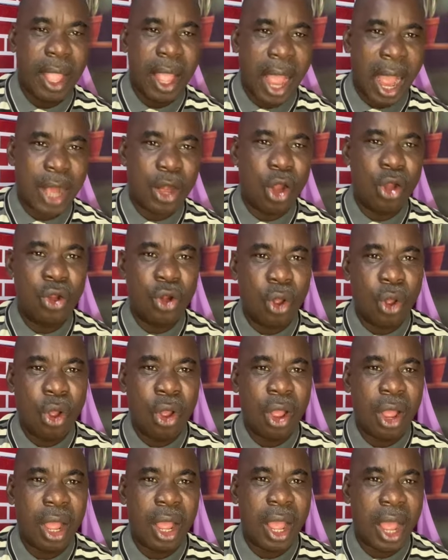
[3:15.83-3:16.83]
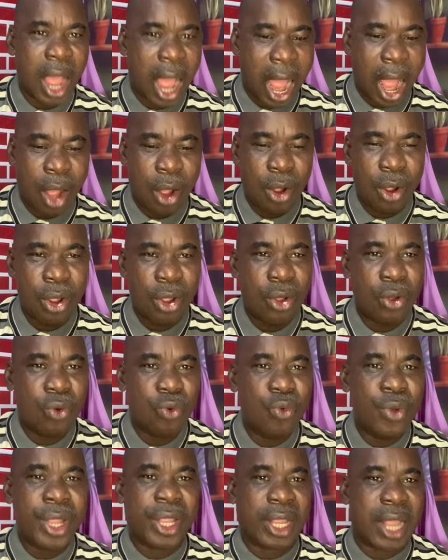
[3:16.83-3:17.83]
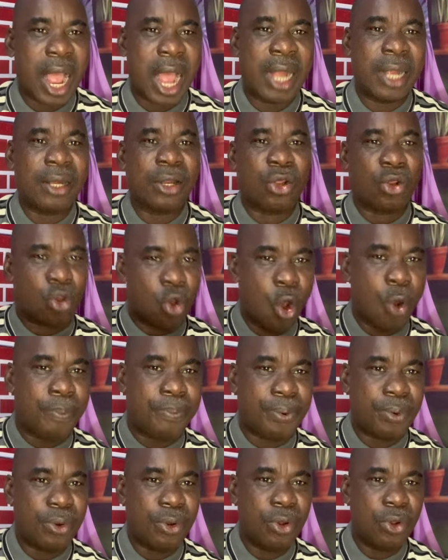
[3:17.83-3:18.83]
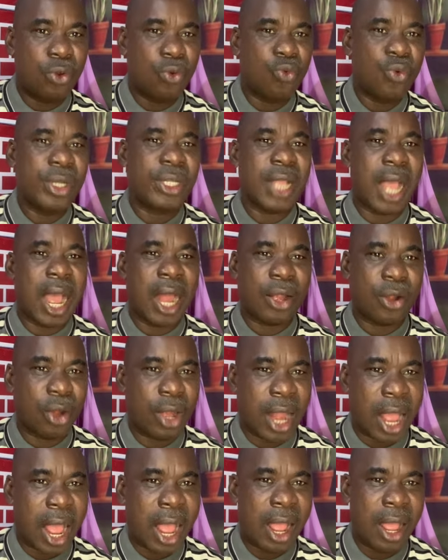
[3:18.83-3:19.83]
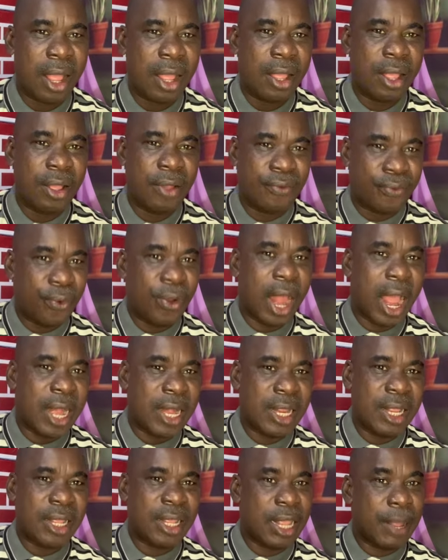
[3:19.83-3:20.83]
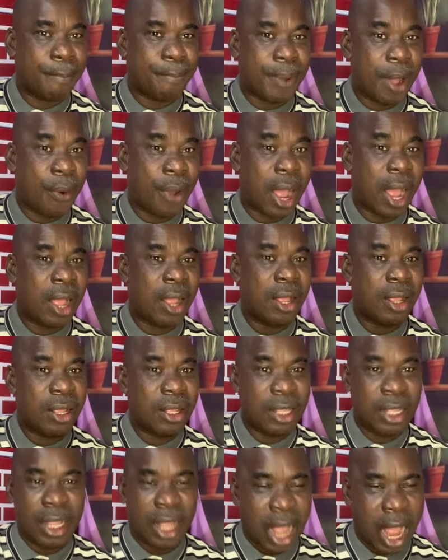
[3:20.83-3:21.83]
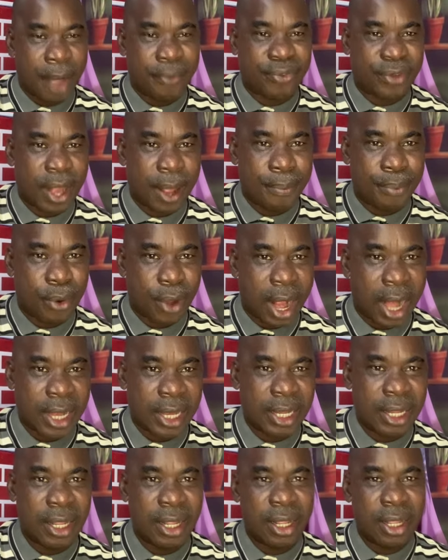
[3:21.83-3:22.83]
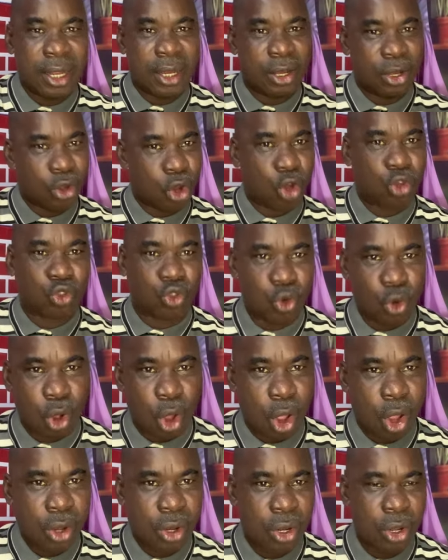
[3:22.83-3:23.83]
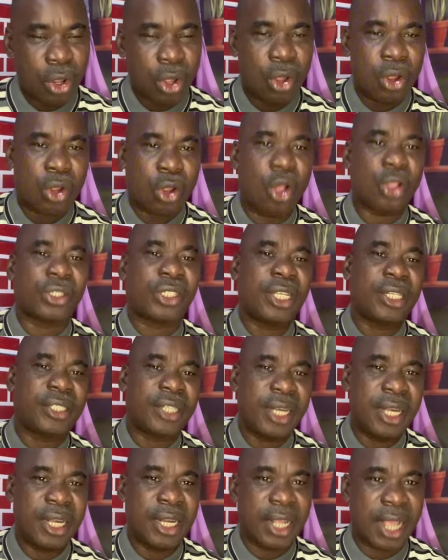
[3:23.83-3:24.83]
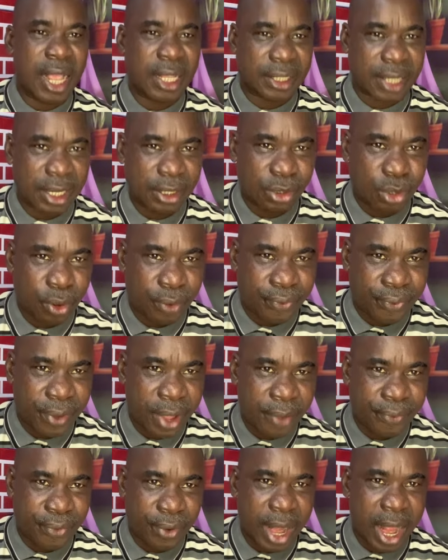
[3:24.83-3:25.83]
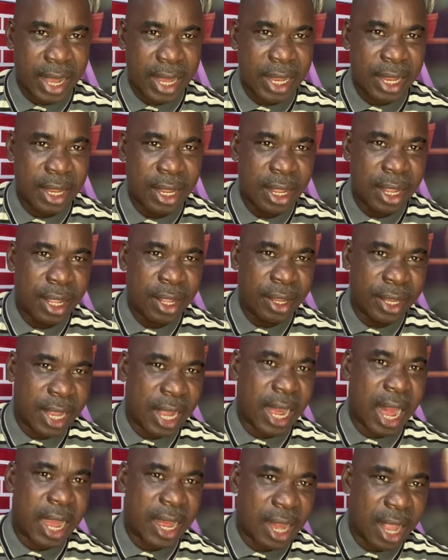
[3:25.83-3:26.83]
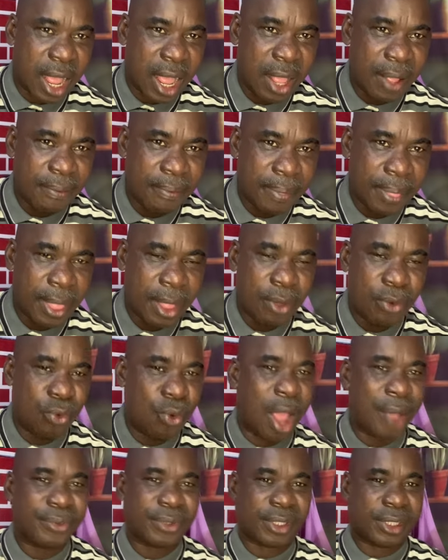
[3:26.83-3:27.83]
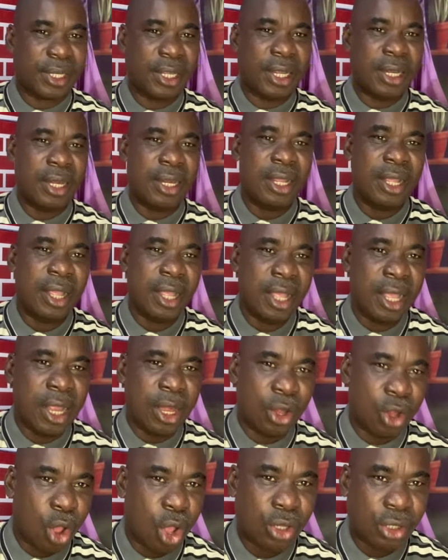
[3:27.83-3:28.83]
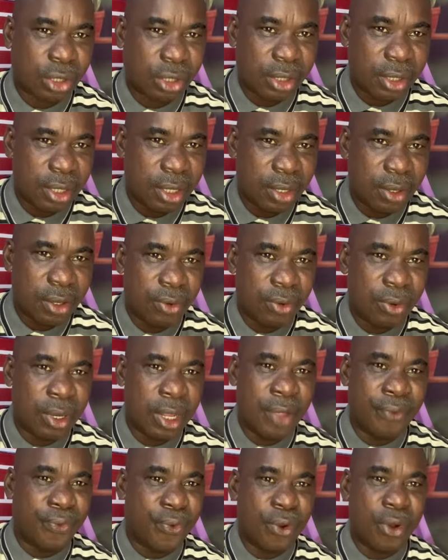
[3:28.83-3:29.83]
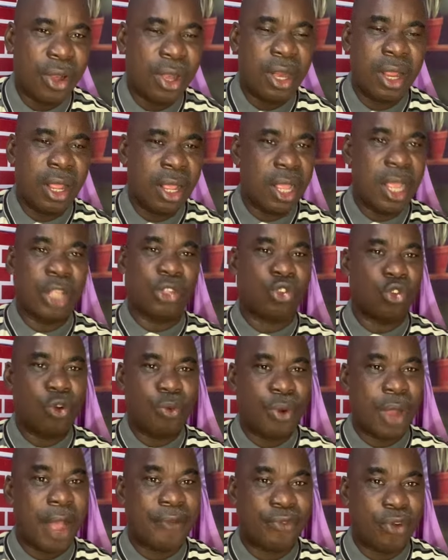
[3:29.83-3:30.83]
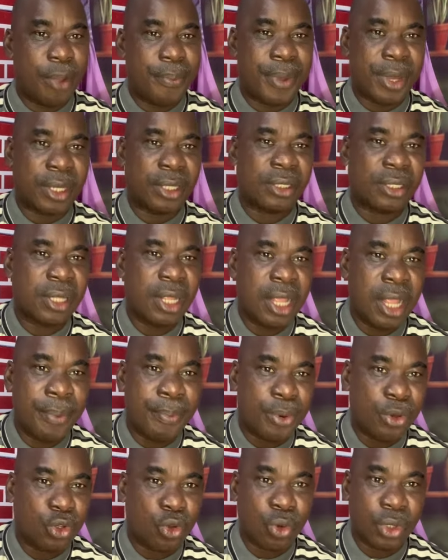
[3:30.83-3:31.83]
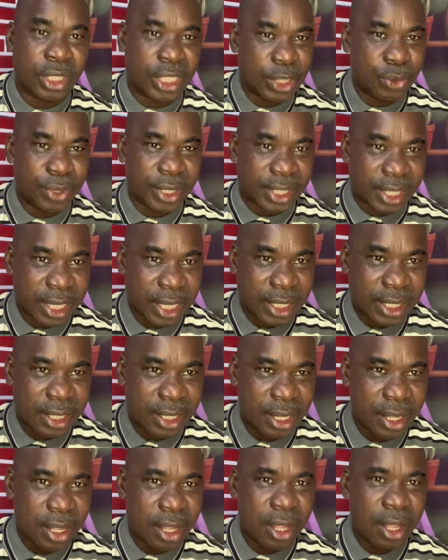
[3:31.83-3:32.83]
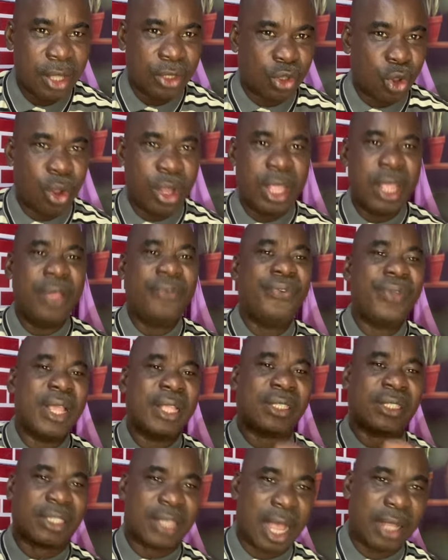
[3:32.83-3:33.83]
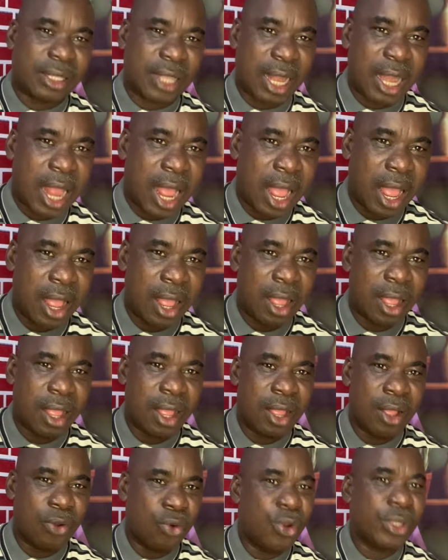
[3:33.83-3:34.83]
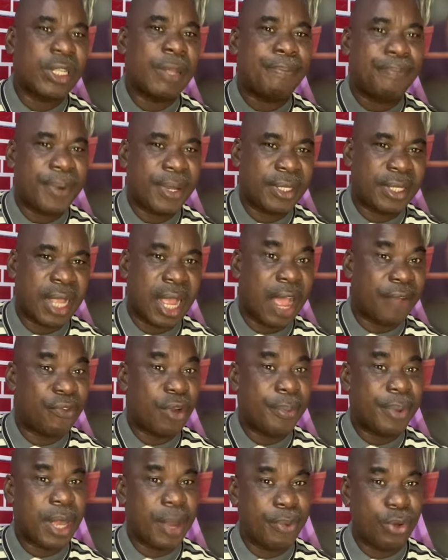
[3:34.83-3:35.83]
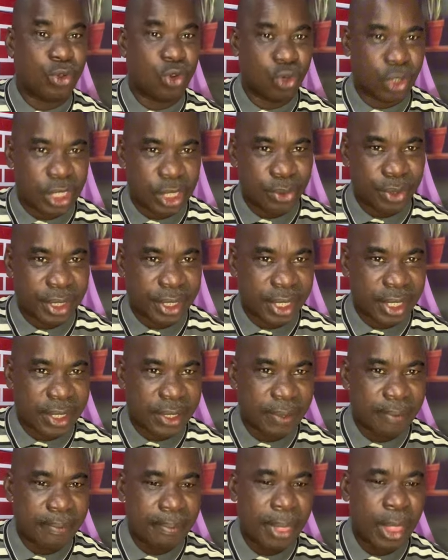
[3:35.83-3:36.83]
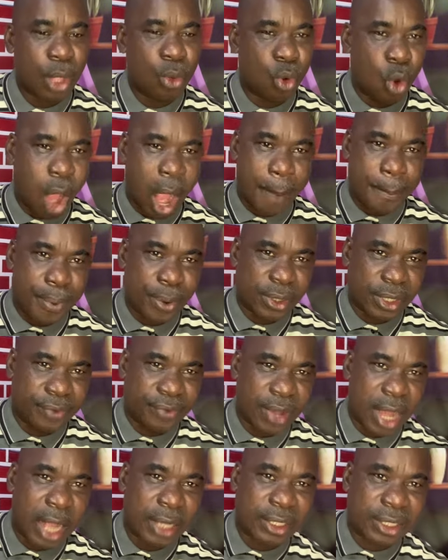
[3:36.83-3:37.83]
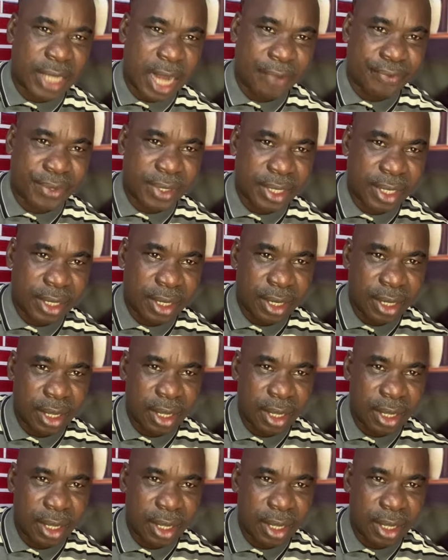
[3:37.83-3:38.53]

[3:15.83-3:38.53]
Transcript: I don't know how we can cope with another Fulani in power after Buhari not too long, considering the essence of Fulani here and there. We have seen a lot. Even Tinubu have not been able to deal with it. So if a Satana who is a president have not been able to deal with it, what happens if you're now drafting